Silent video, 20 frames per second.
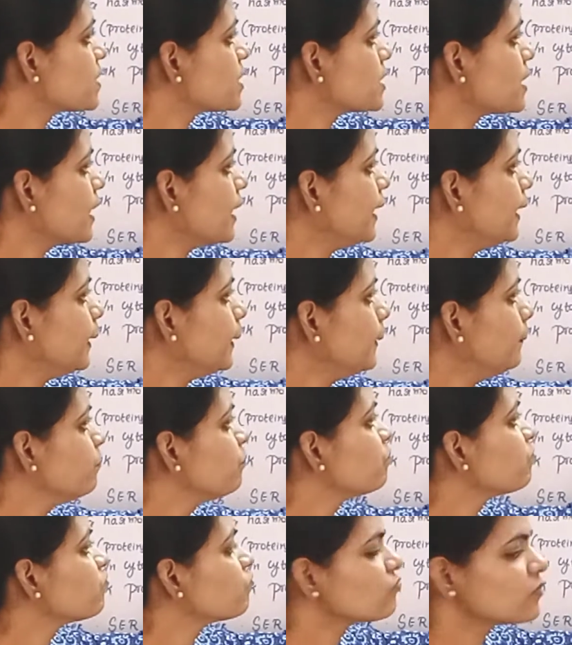See here,
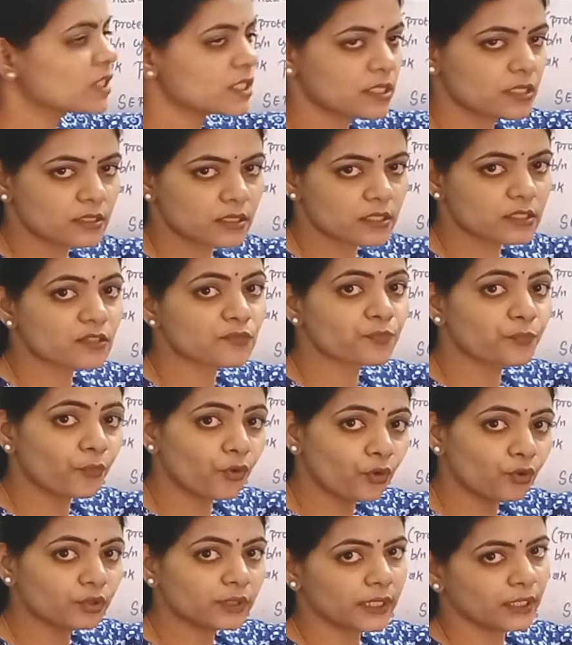this is a
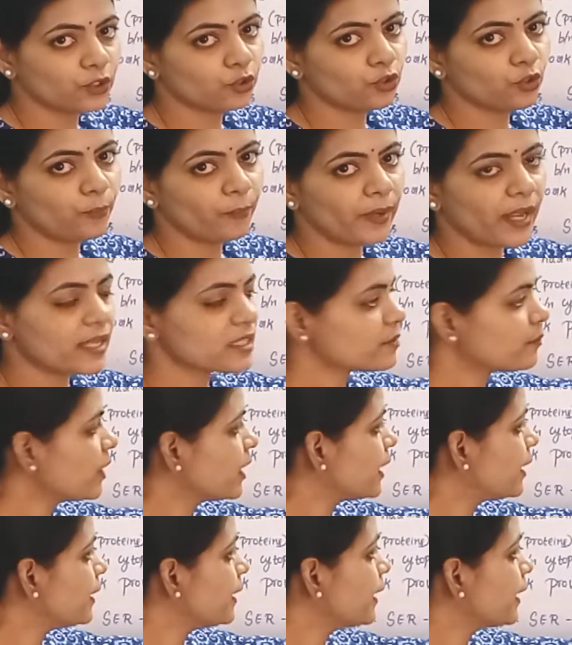smooth
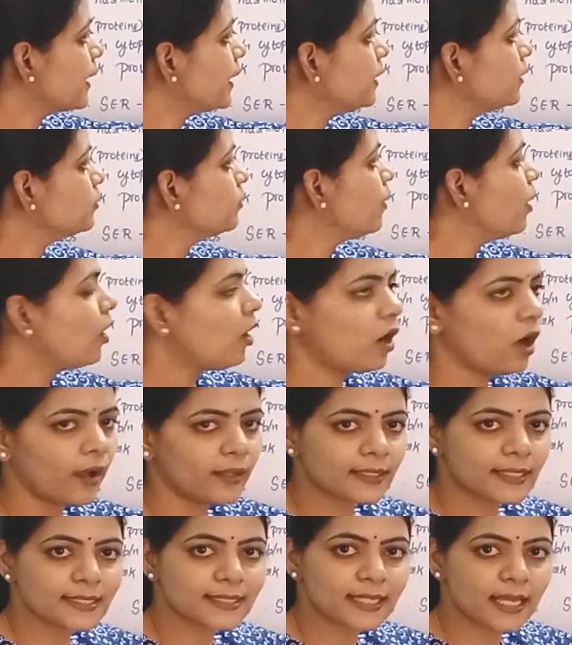endoplasmic reticulum.
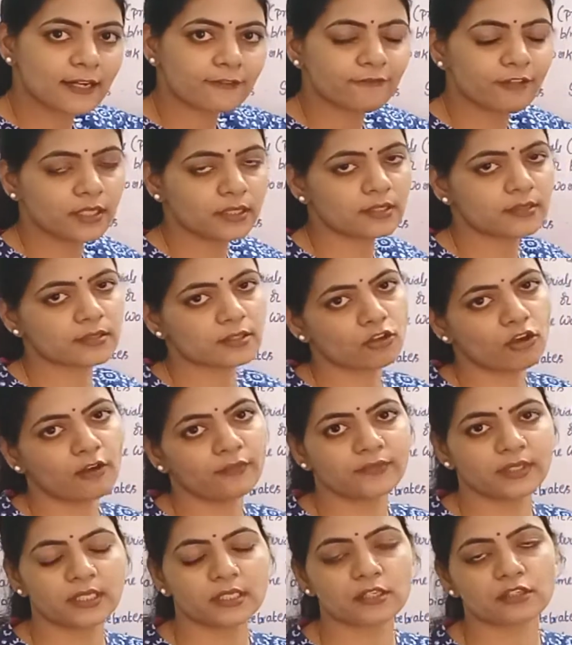On the surface
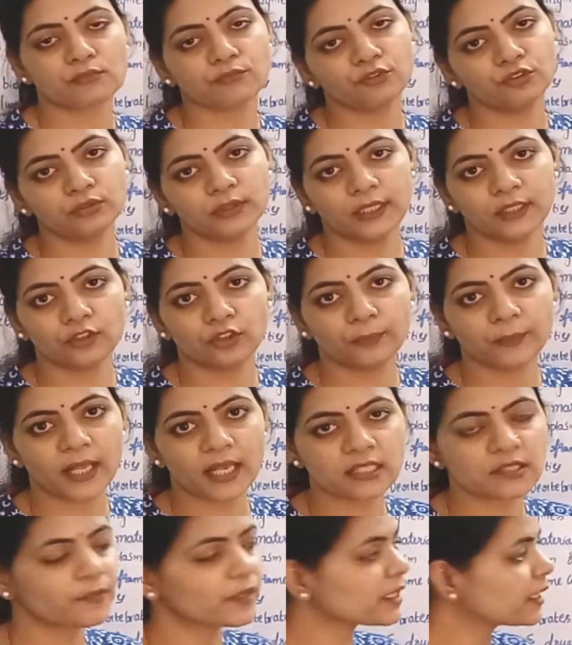of this smooth
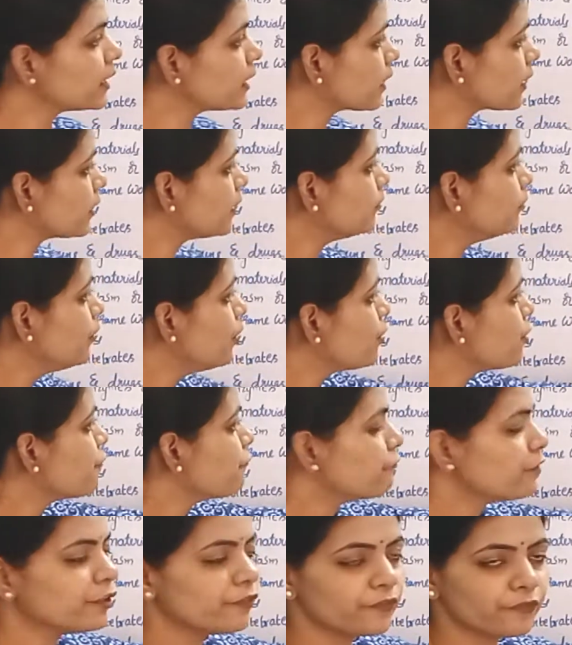endoplasmic reticulum,
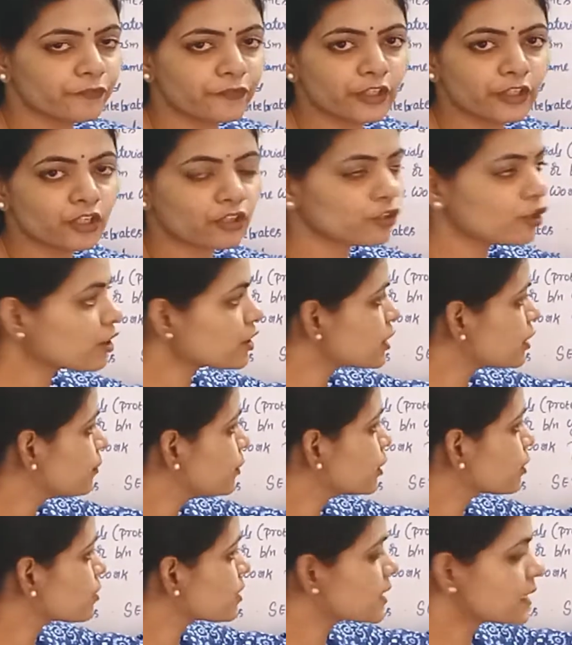we are not
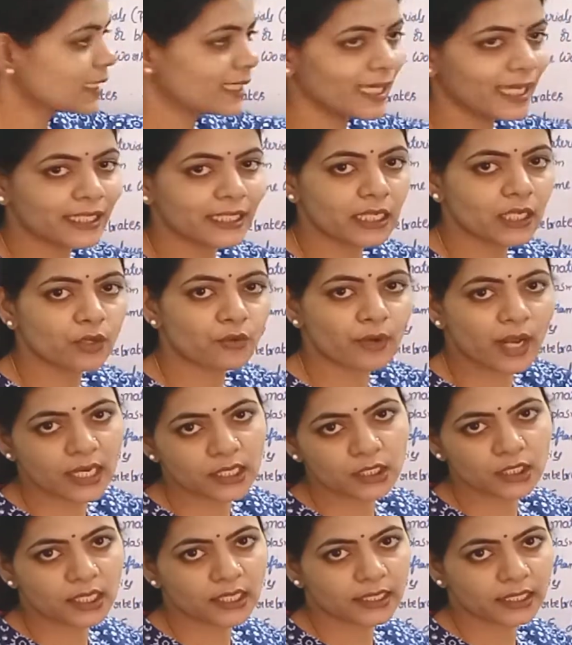able to see any
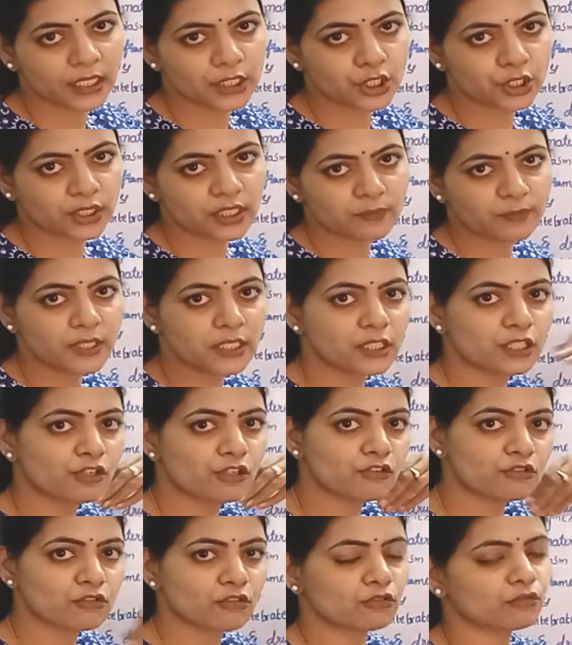granular nature. That means
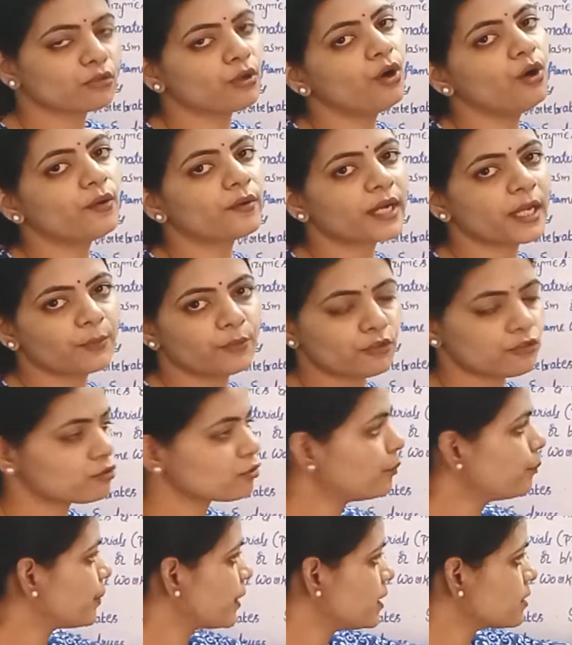there is no
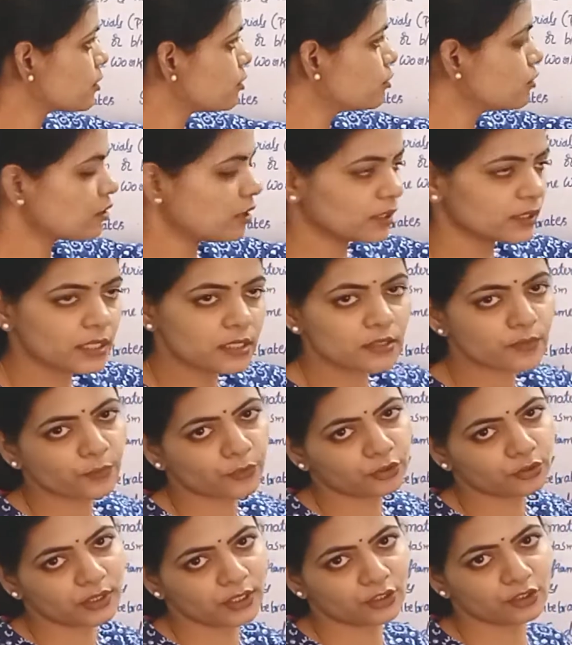ribosome present on the
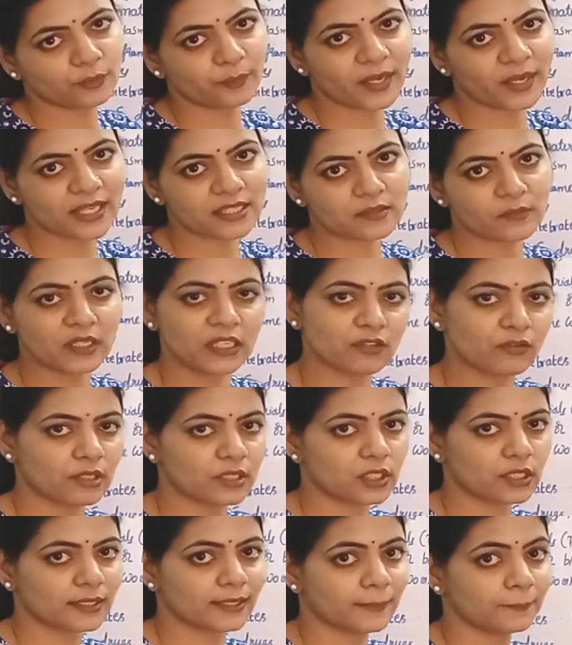smooth endoplasmic
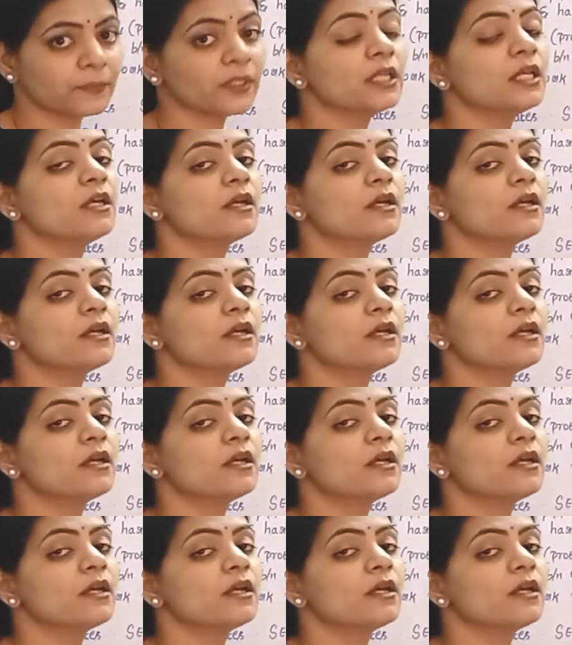reticulum.